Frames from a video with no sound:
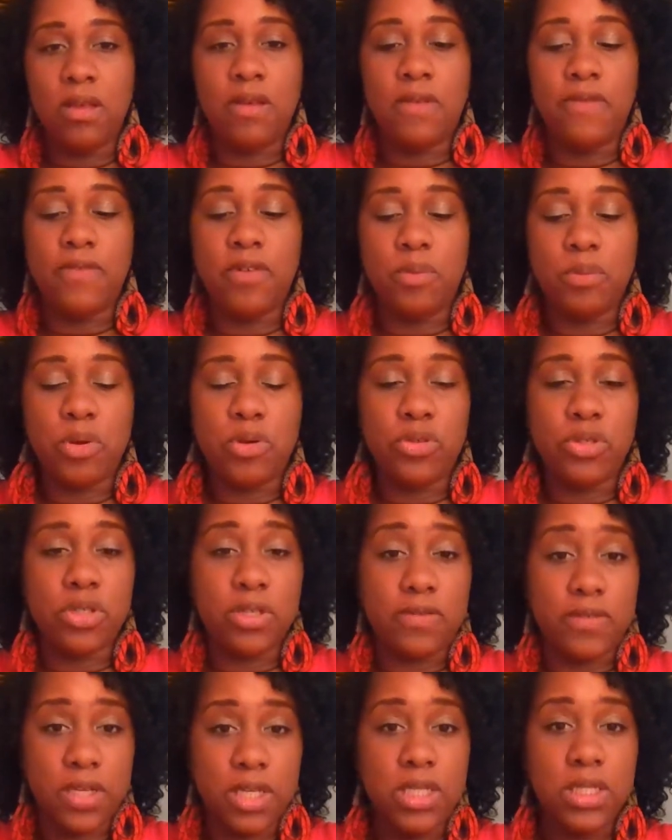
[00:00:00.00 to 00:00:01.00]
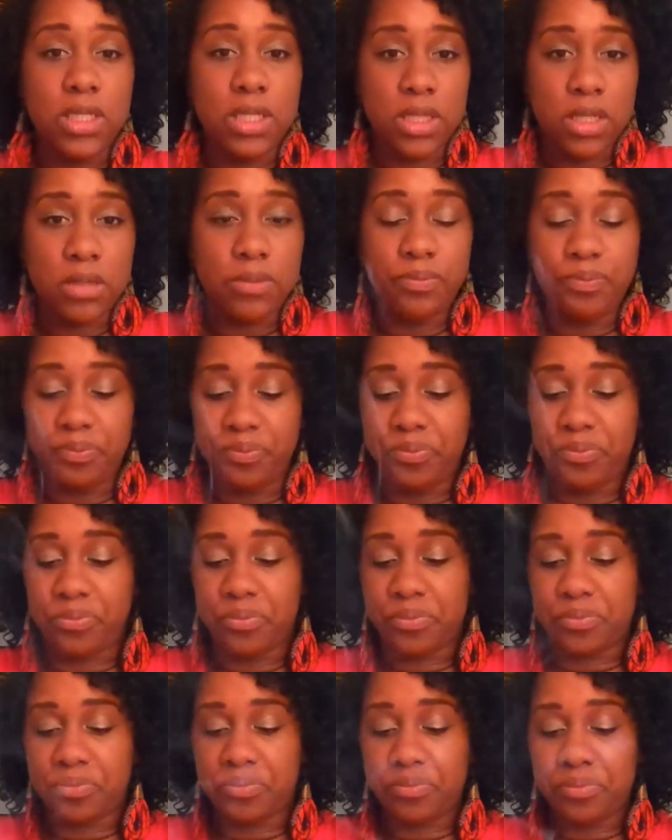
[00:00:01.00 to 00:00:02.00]
for most of us,
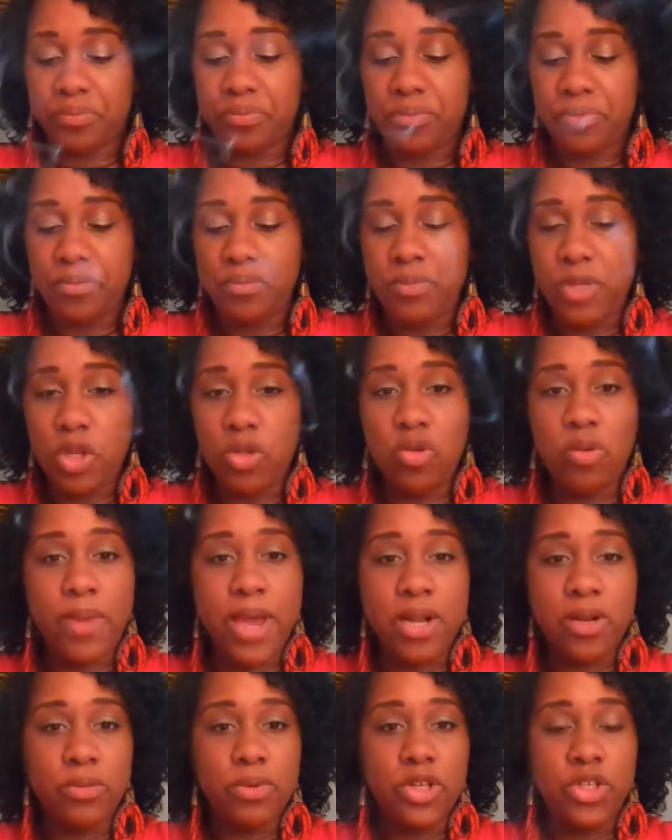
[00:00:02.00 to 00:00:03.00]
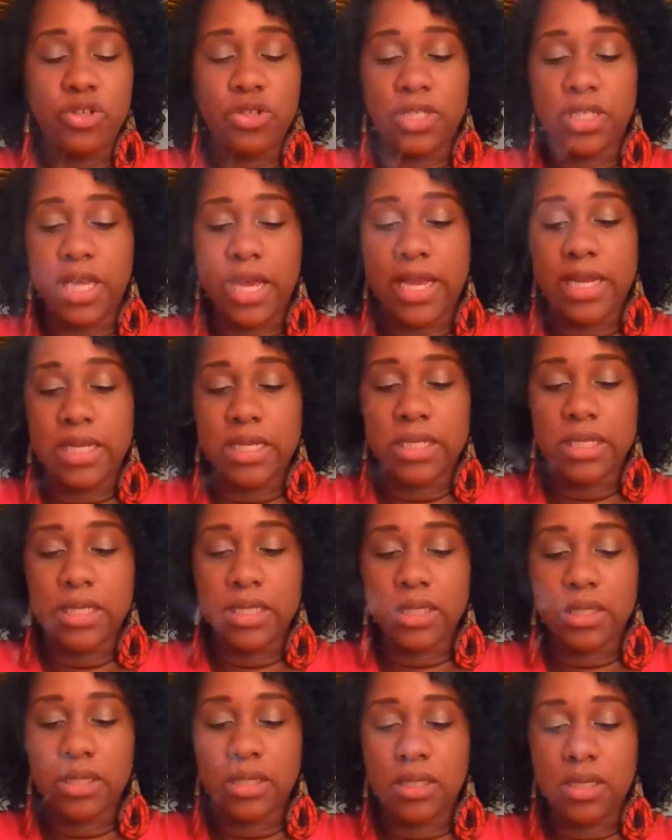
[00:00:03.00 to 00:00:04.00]
no matter what your sign
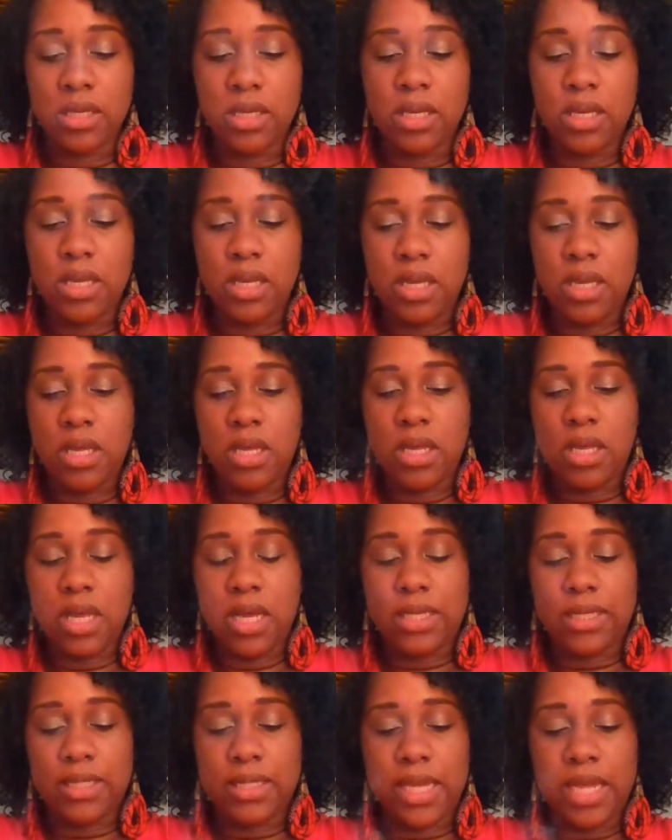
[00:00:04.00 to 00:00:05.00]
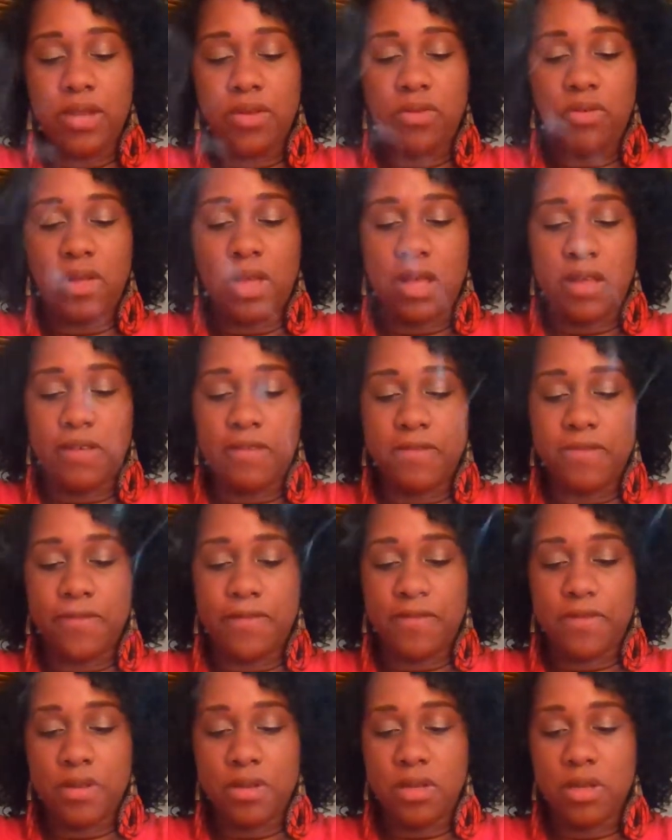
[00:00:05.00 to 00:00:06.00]
is, a cycle
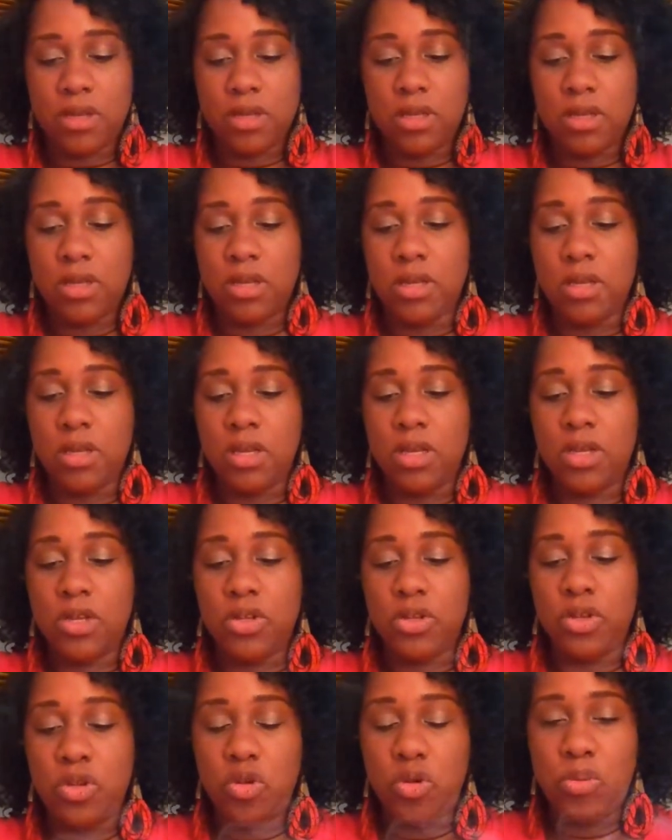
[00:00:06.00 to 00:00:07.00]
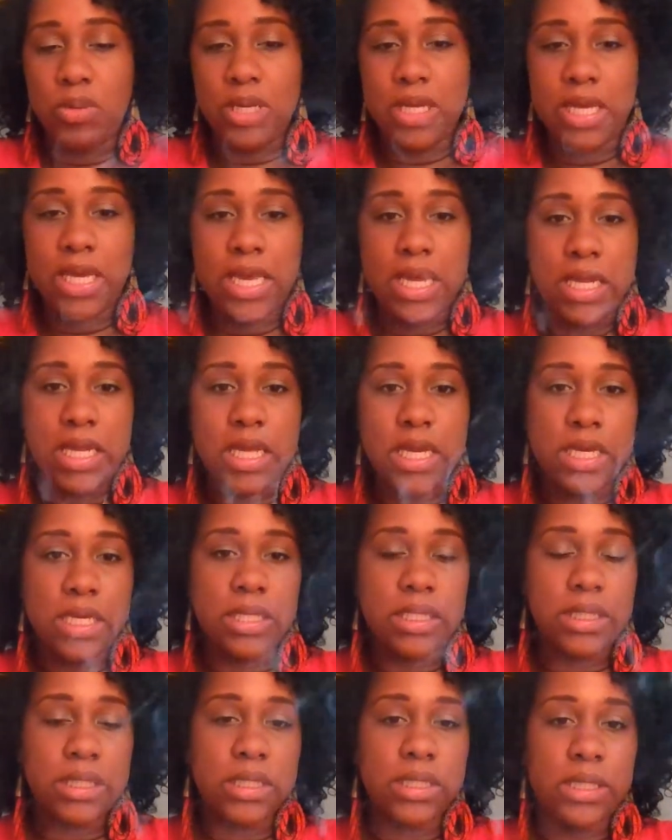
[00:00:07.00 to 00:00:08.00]
of new
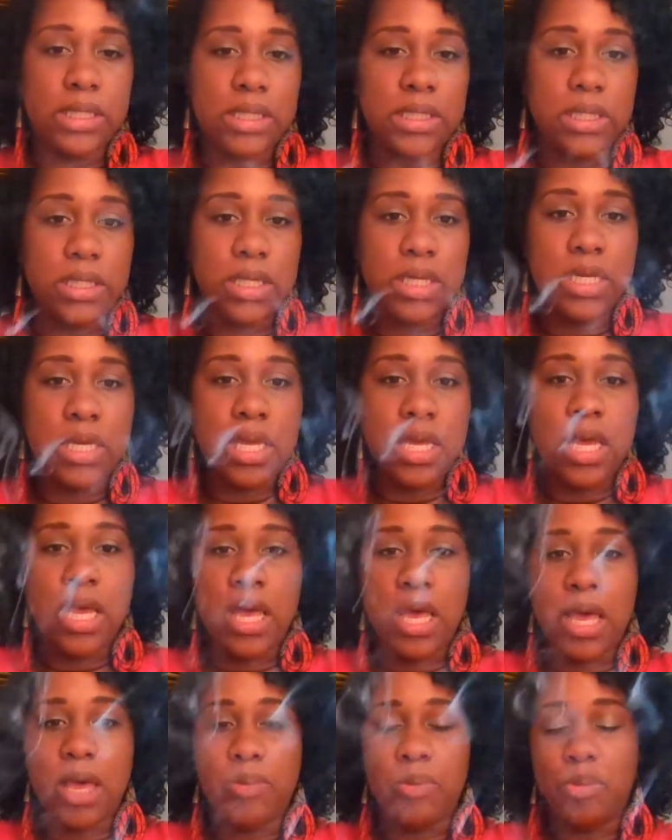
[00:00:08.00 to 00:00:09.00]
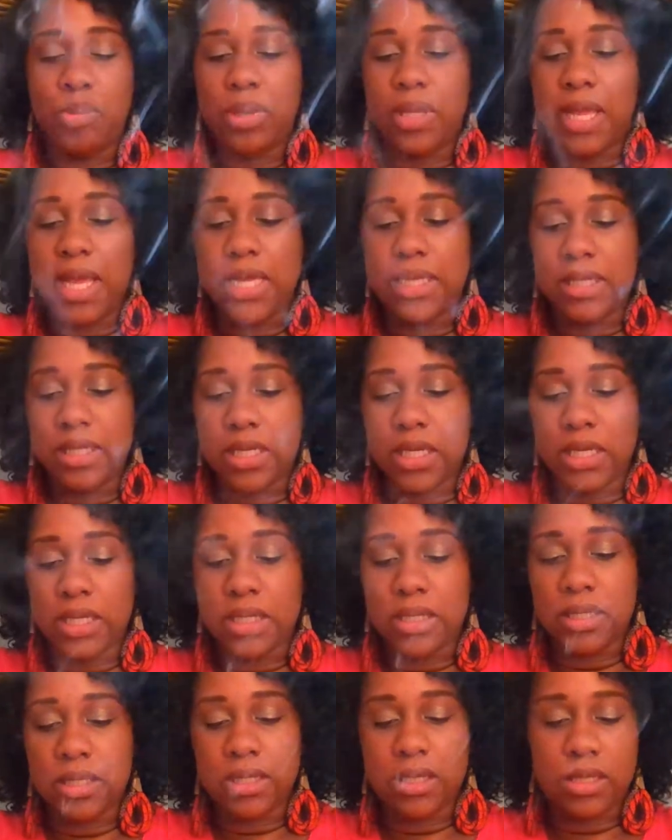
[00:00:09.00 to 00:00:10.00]
beginnings and
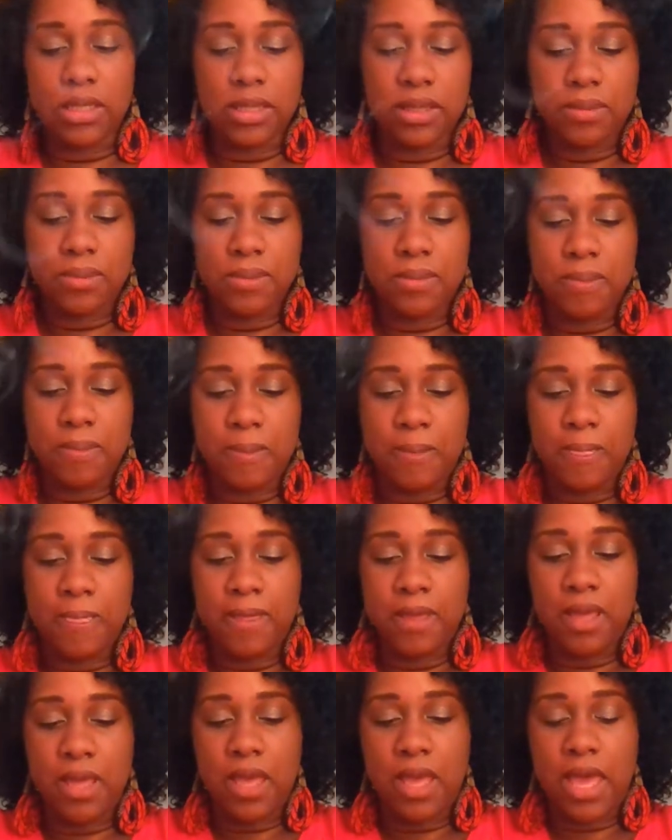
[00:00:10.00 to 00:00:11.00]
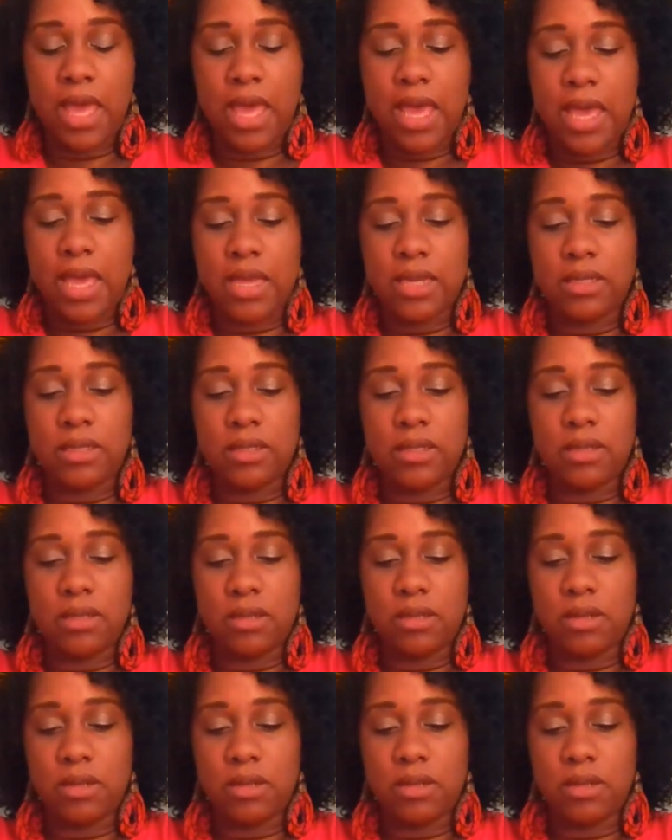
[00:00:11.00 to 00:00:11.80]
blessings and